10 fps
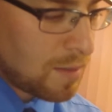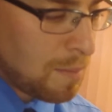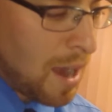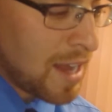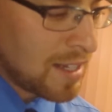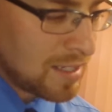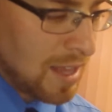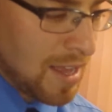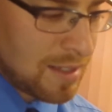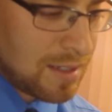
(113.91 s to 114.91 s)
minus
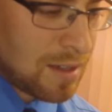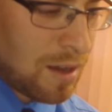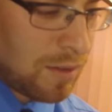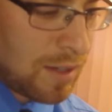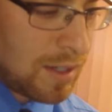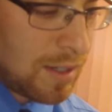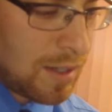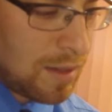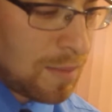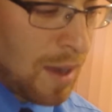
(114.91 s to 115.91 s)
lens. So
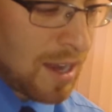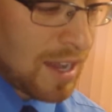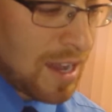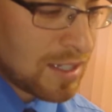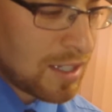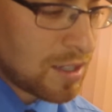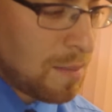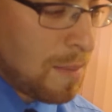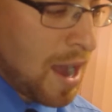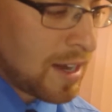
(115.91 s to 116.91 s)
in my case, it's a
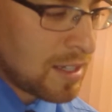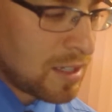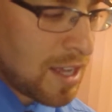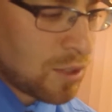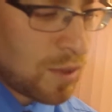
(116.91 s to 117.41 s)
minus lens,